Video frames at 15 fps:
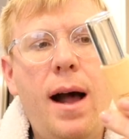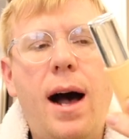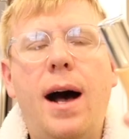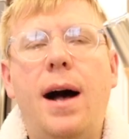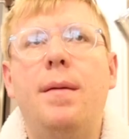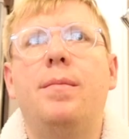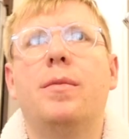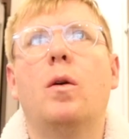
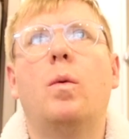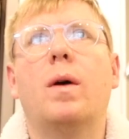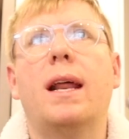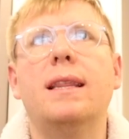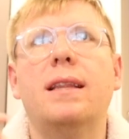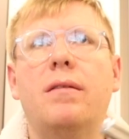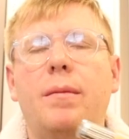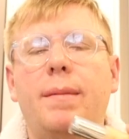What
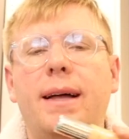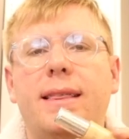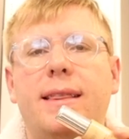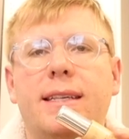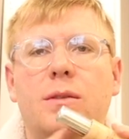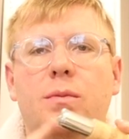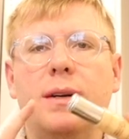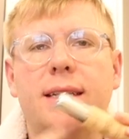I love about
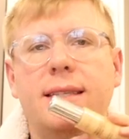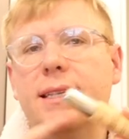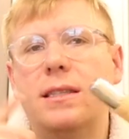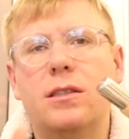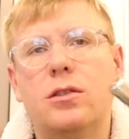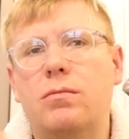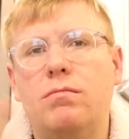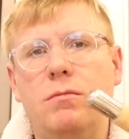this one is
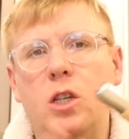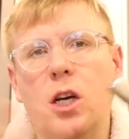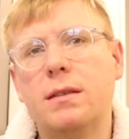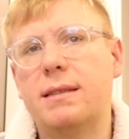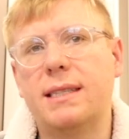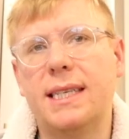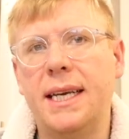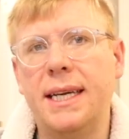it's
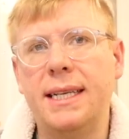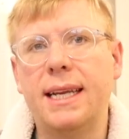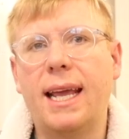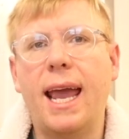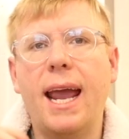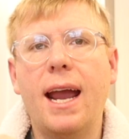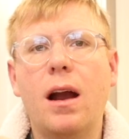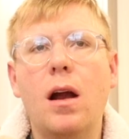just
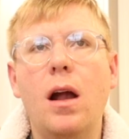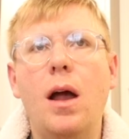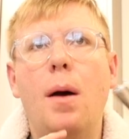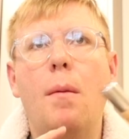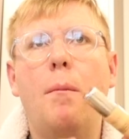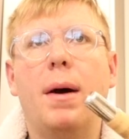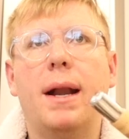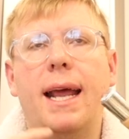skincare,
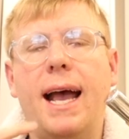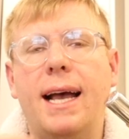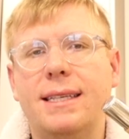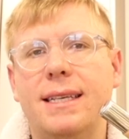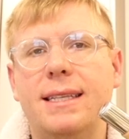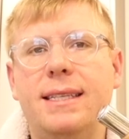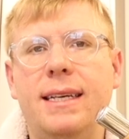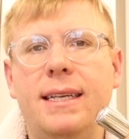but it
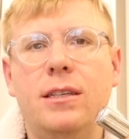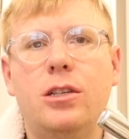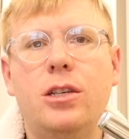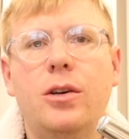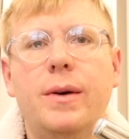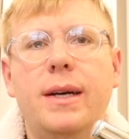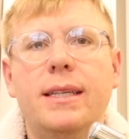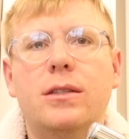has a tint
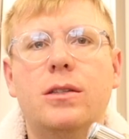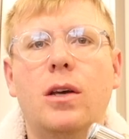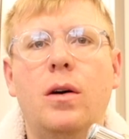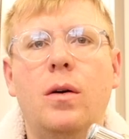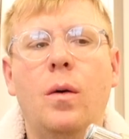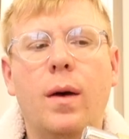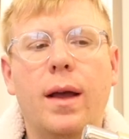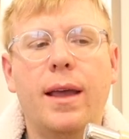to it.
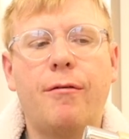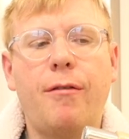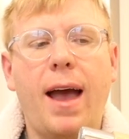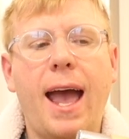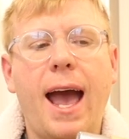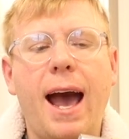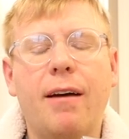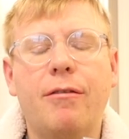So if I
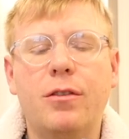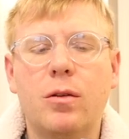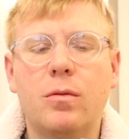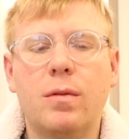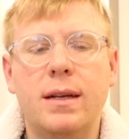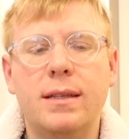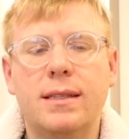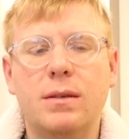have to
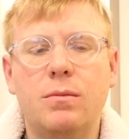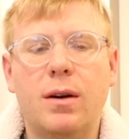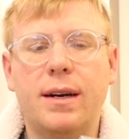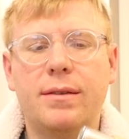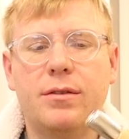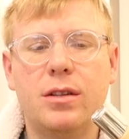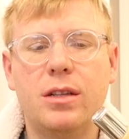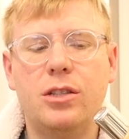run somewhere
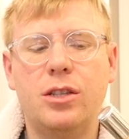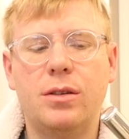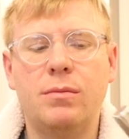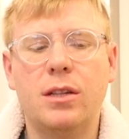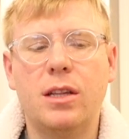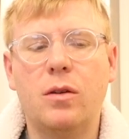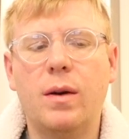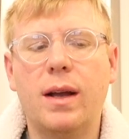after the gym
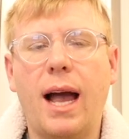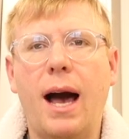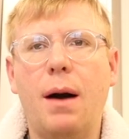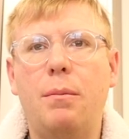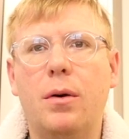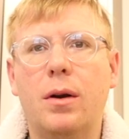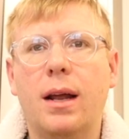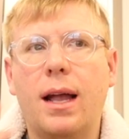really quick,
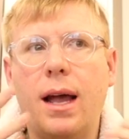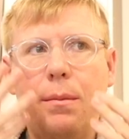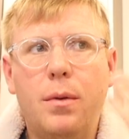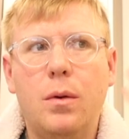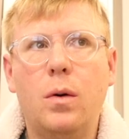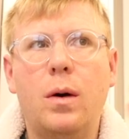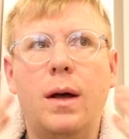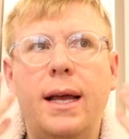I'll put a
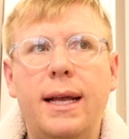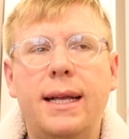couple